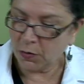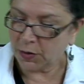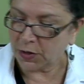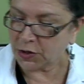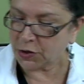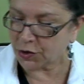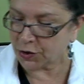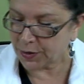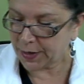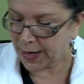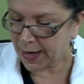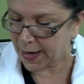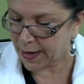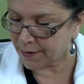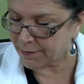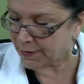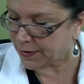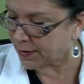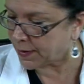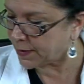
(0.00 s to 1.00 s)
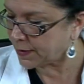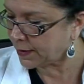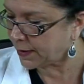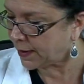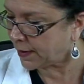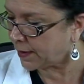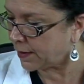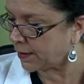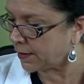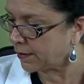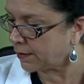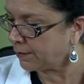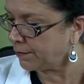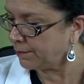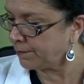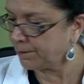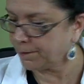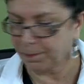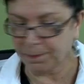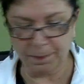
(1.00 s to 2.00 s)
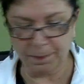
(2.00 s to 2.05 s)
We should have in here